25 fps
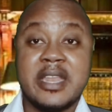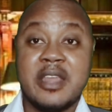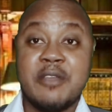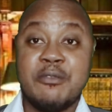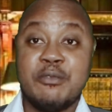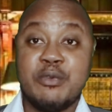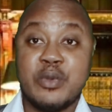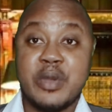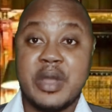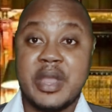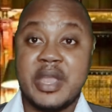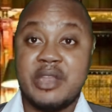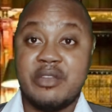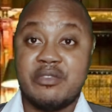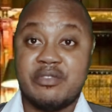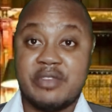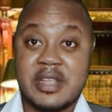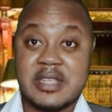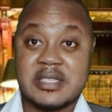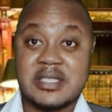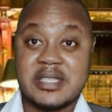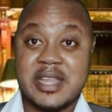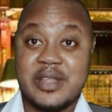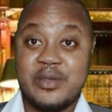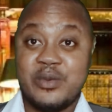If you are
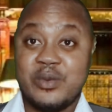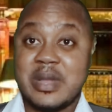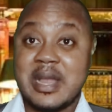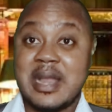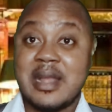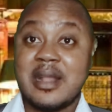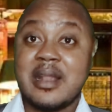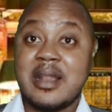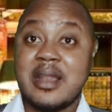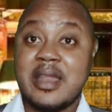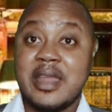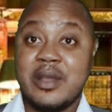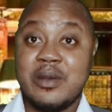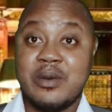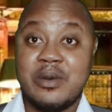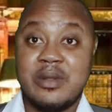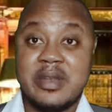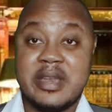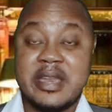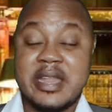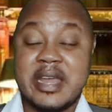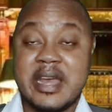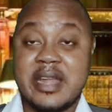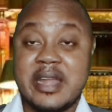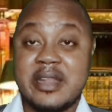interested, you can click
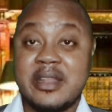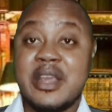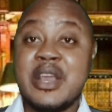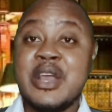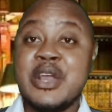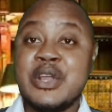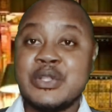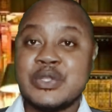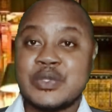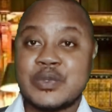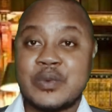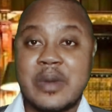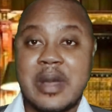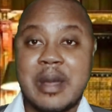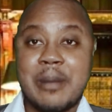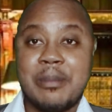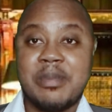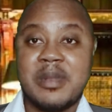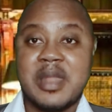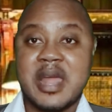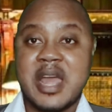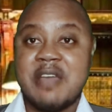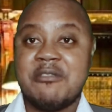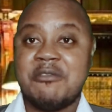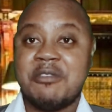on that to
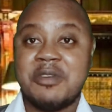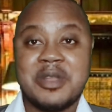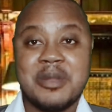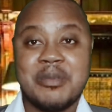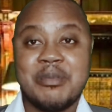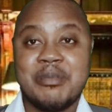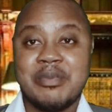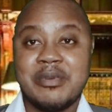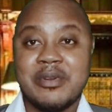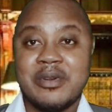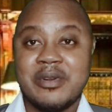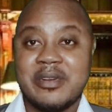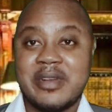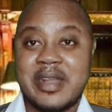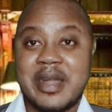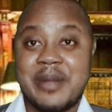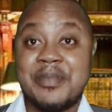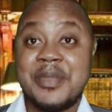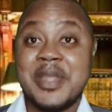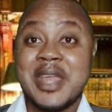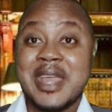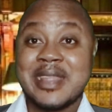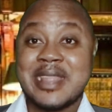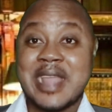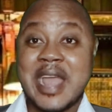apply for the program.
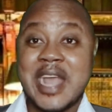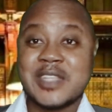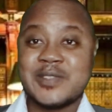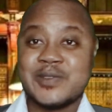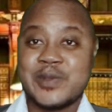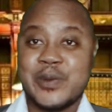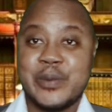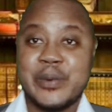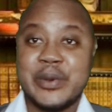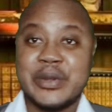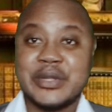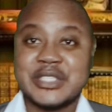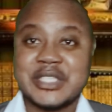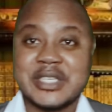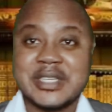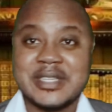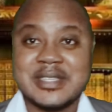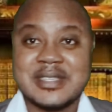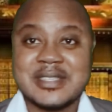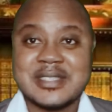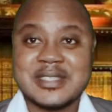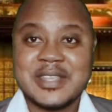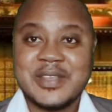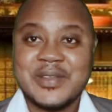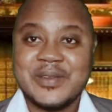Thanks for watching.
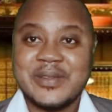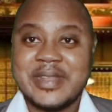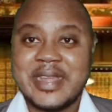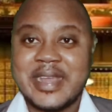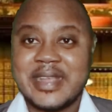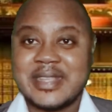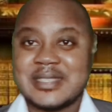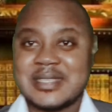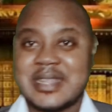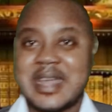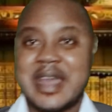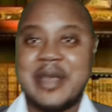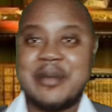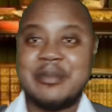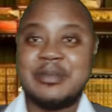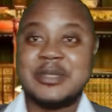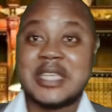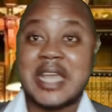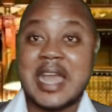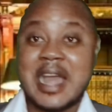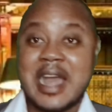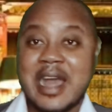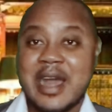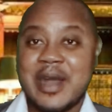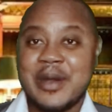See you next time.
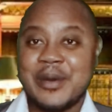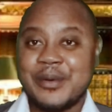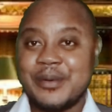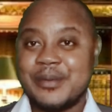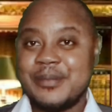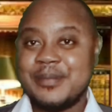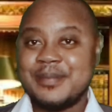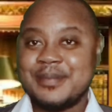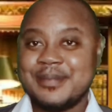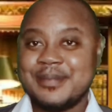Ciao.